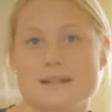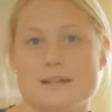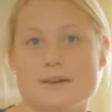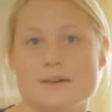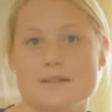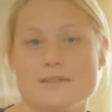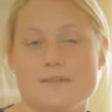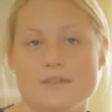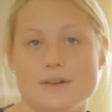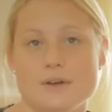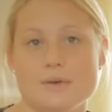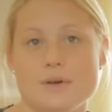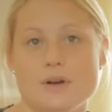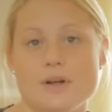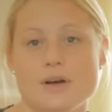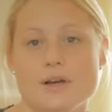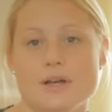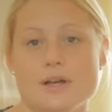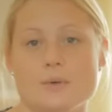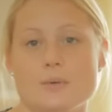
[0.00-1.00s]
feel
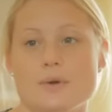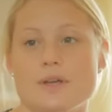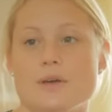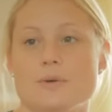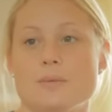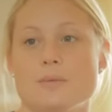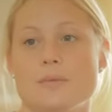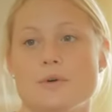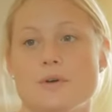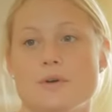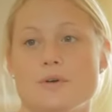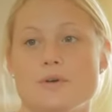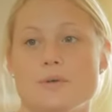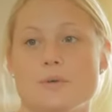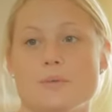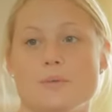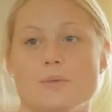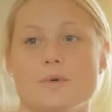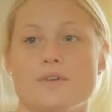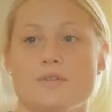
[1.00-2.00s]
like we can
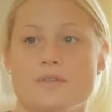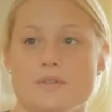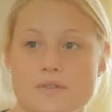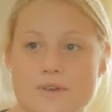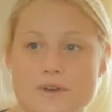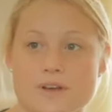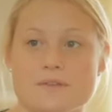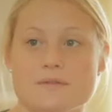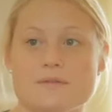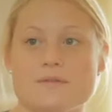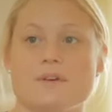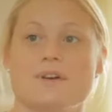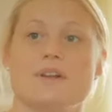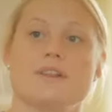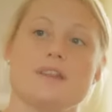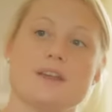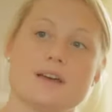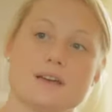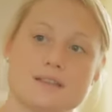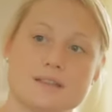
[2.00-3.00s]
put one foot in
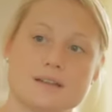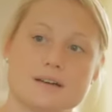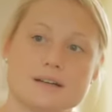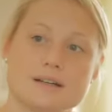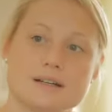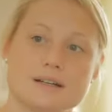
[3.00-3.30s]
front of the other.